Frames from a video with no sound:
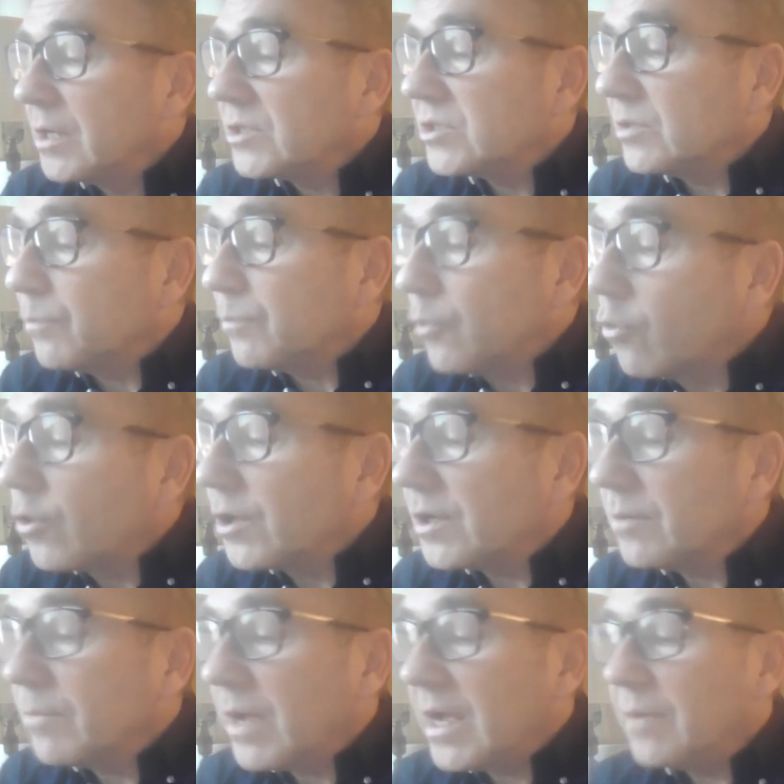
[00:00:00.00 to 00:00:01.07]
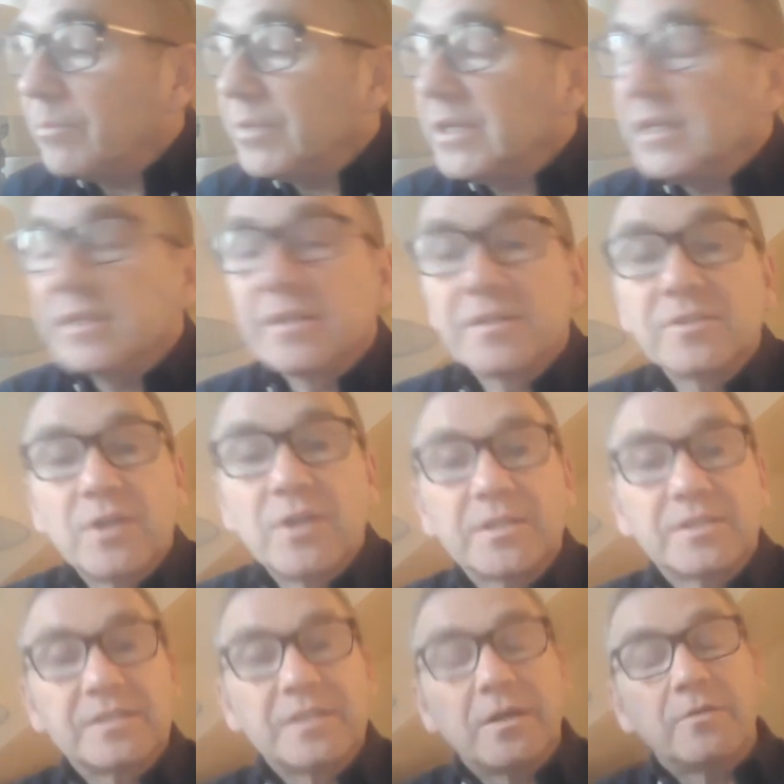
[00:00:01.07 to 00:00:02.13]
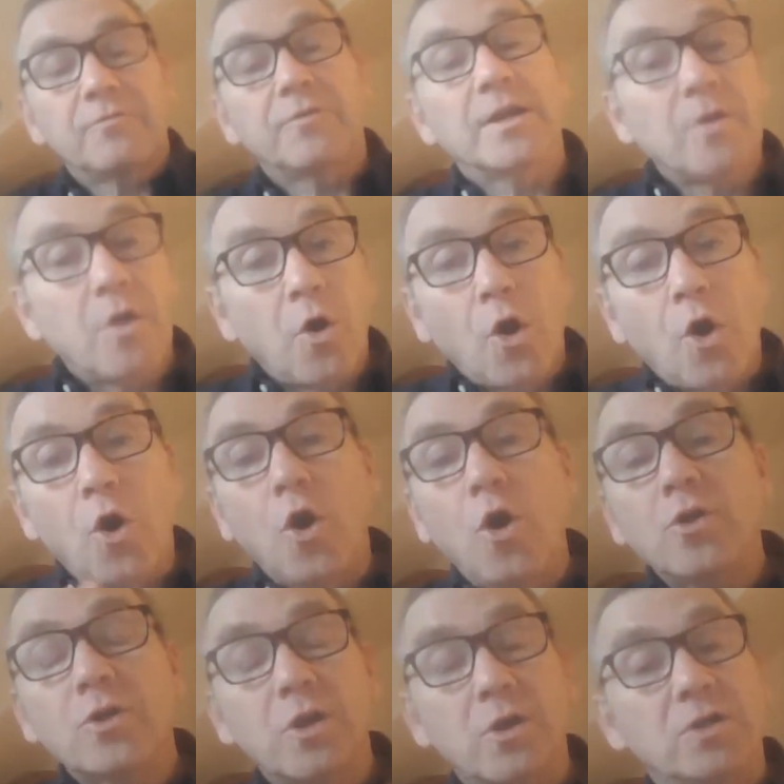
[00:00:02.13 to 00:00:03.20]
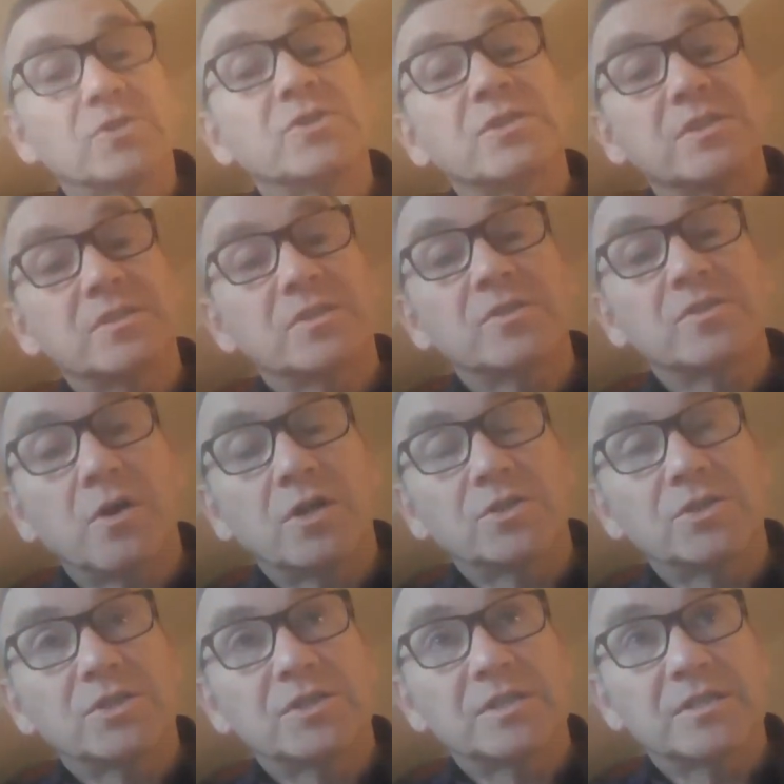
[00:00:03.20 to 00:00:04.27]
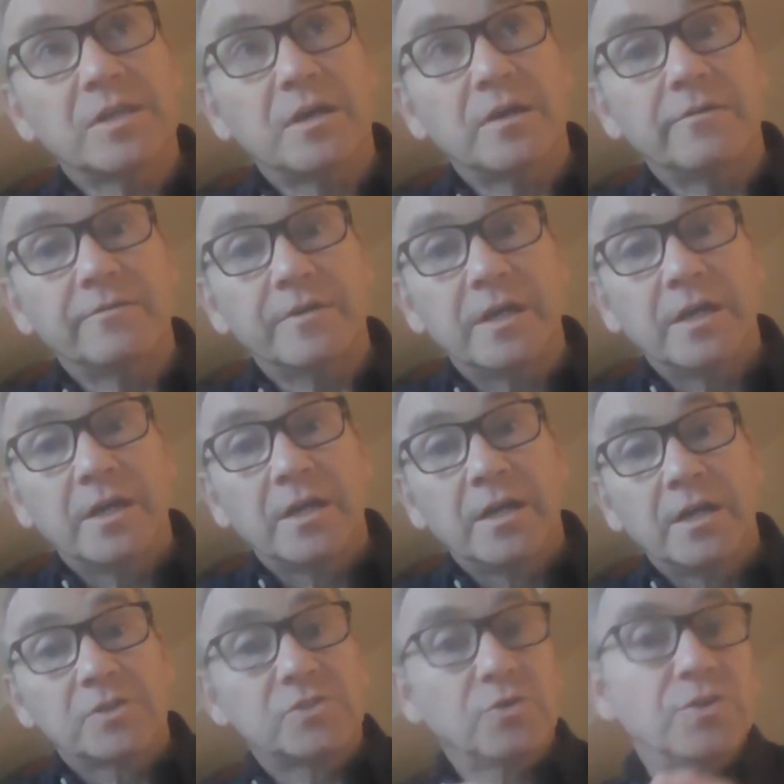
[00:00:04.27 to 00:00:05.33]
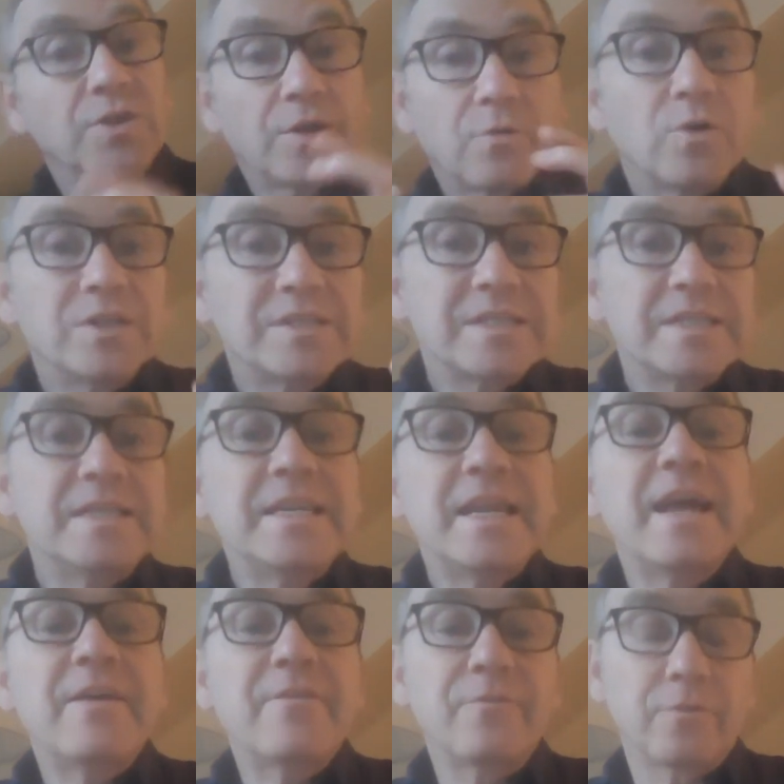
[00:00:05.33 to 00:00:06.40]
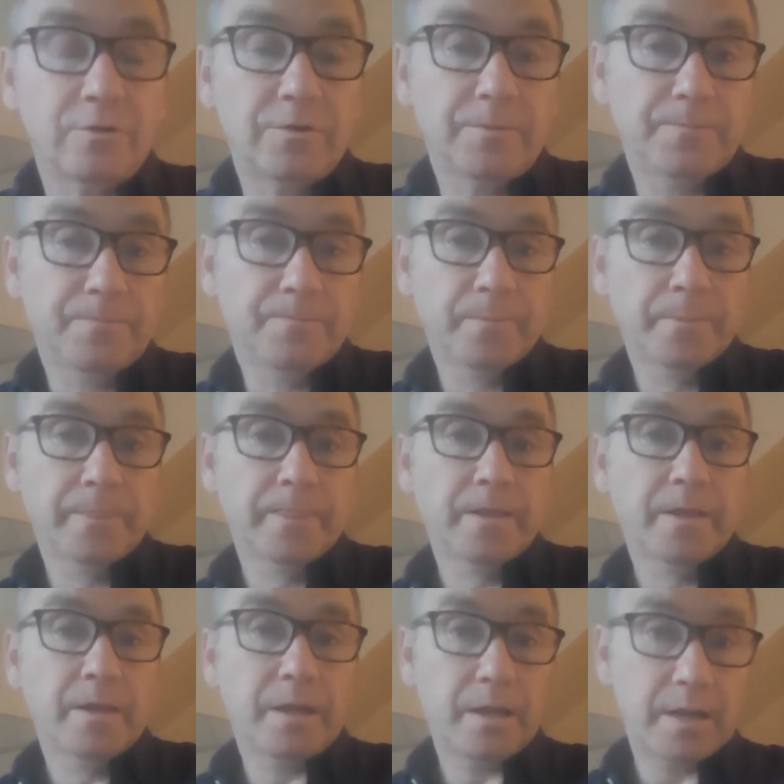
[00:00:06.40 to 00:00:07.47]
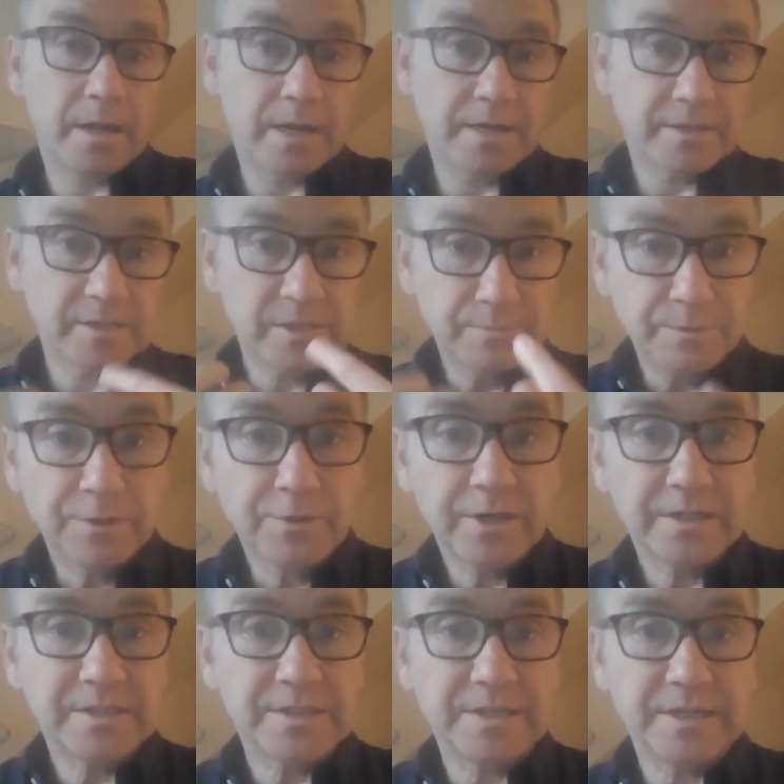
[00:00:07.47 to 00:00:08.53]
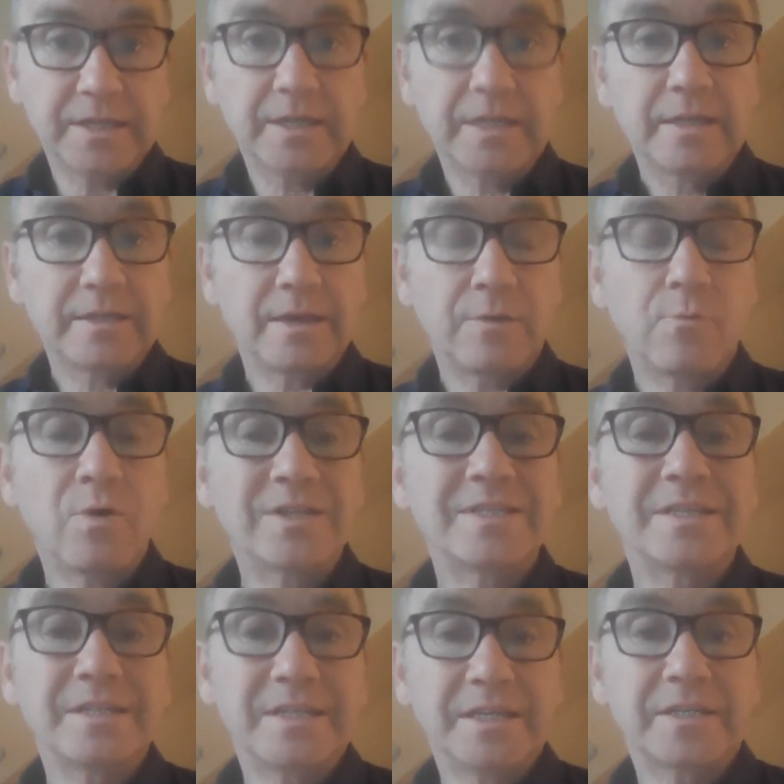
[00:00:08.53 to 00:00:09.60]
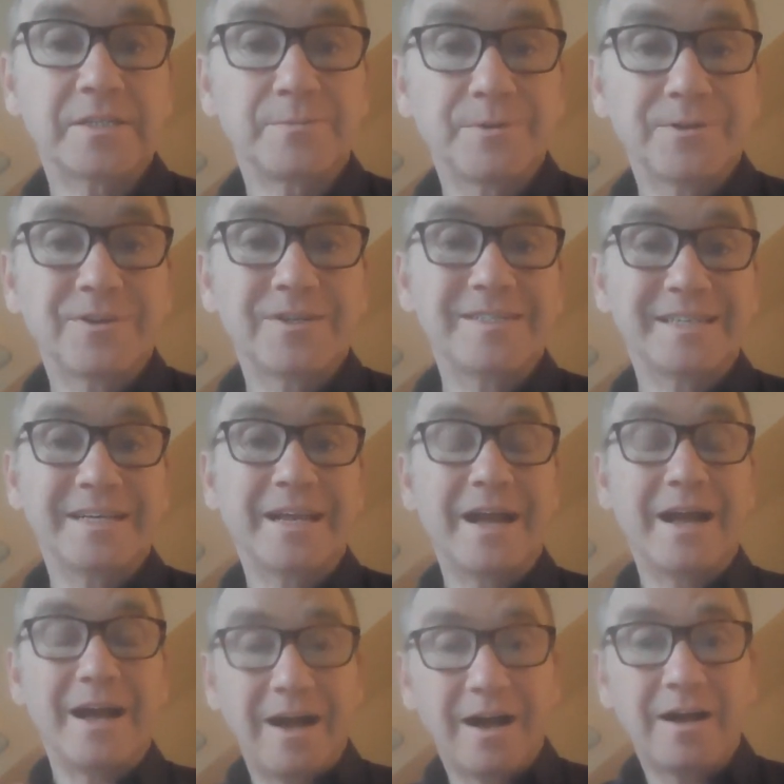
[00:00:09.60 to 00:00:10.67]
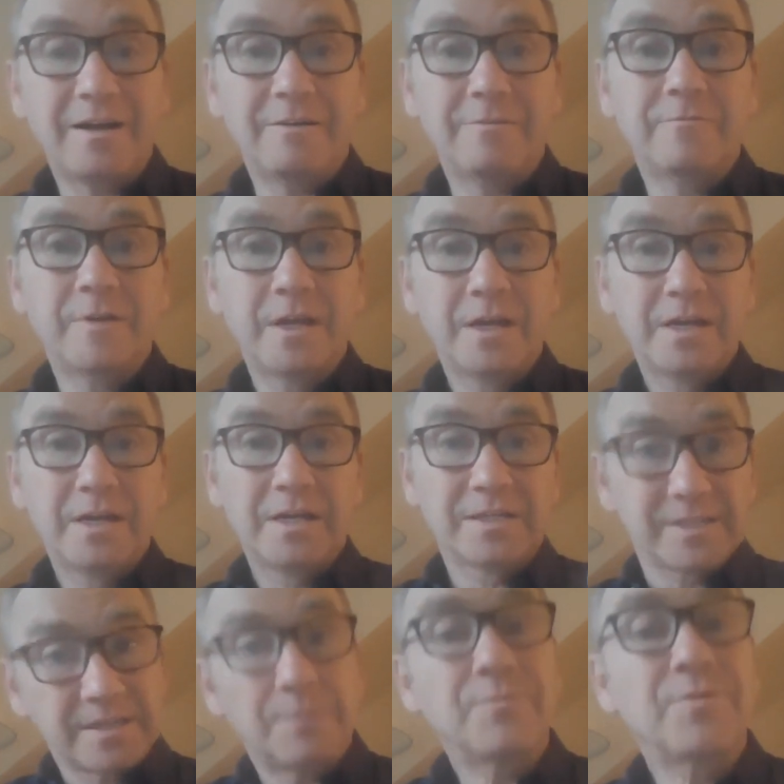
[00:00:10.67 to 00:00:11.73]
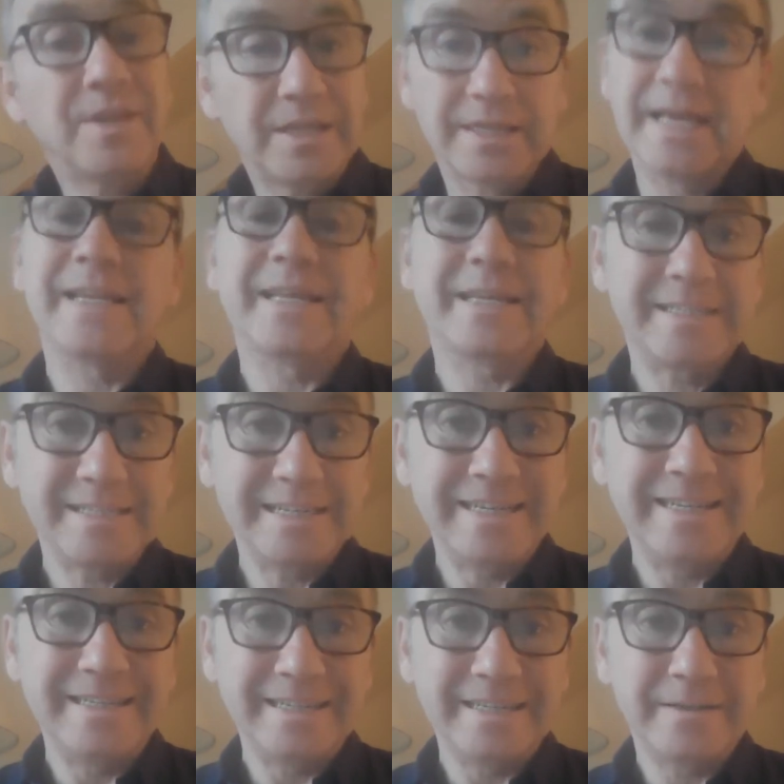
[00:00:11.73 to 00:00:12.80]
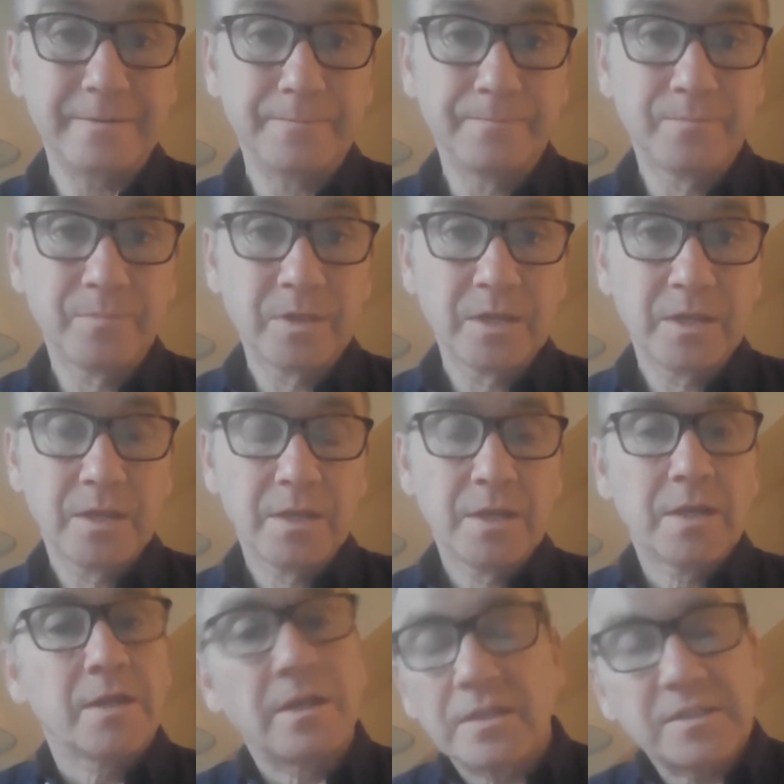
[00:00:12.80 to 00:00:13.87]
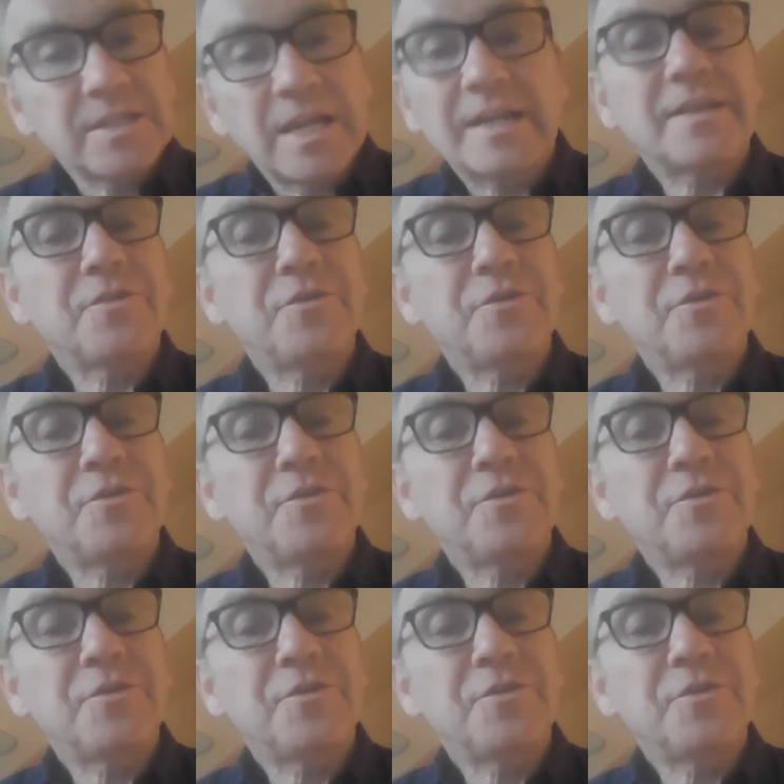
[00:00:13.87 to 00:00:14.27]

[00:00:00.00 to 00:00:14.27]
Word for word: supported by a being that is not itself, right? All consciousness is consciousness of. So there was never an experiencing that wasn't the experiencing of something that exceeded it. Now, that's not a